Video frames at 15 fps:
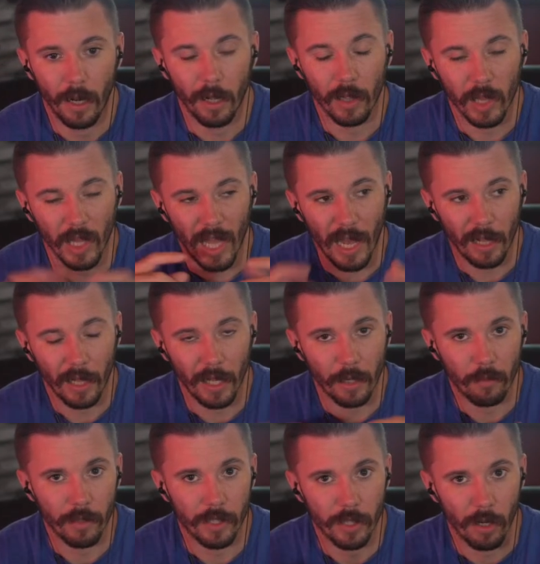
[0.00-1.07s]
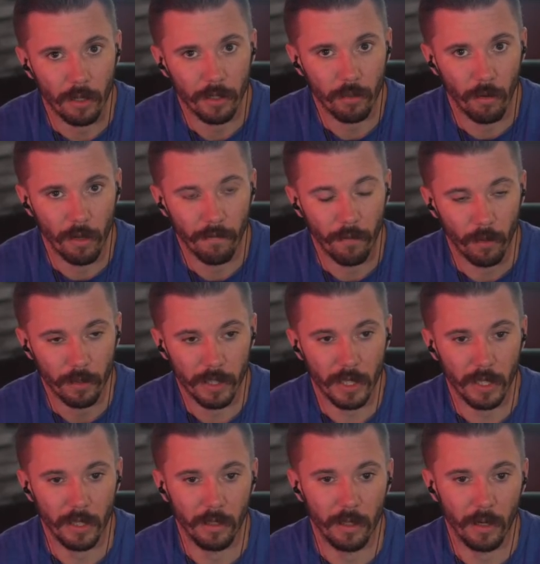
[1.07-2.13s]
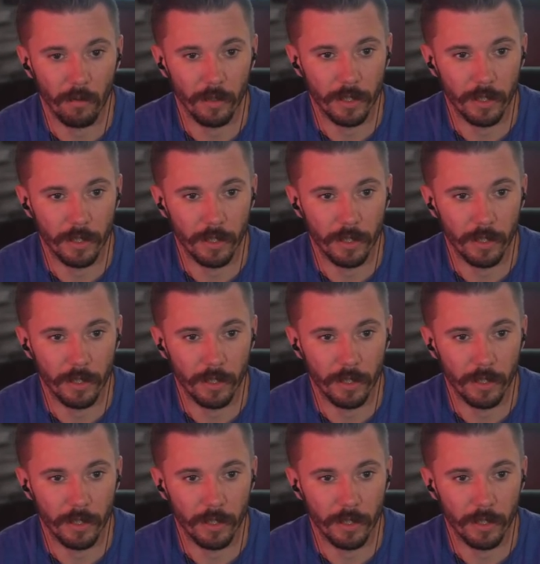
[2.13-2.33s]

A lot like we saw in 2014.